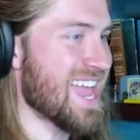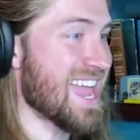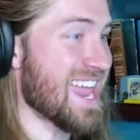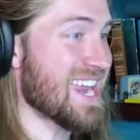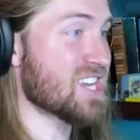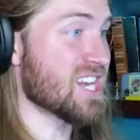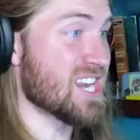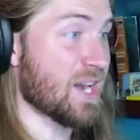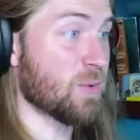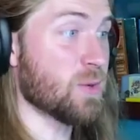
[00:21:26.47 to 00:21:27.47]
It
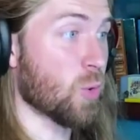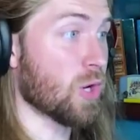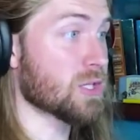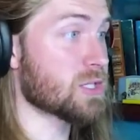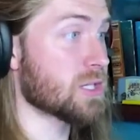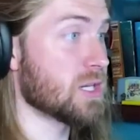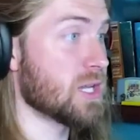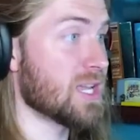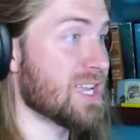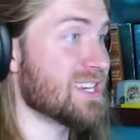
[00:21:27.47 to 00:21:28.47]
not only worked,
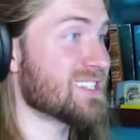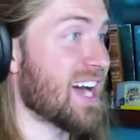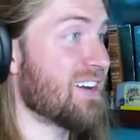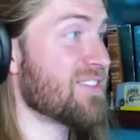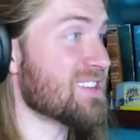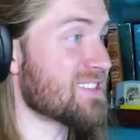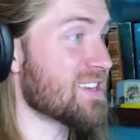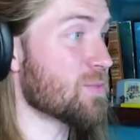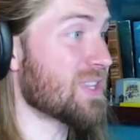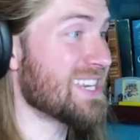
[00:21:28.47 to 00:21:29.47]
it is obvious that
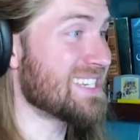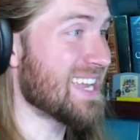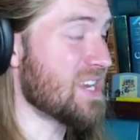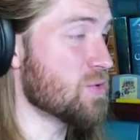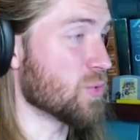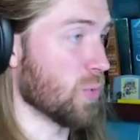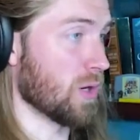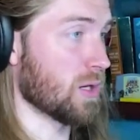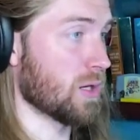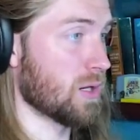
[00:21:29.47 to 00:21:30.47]
it will continue to
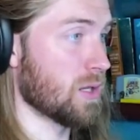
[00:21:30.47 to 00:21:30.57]
work.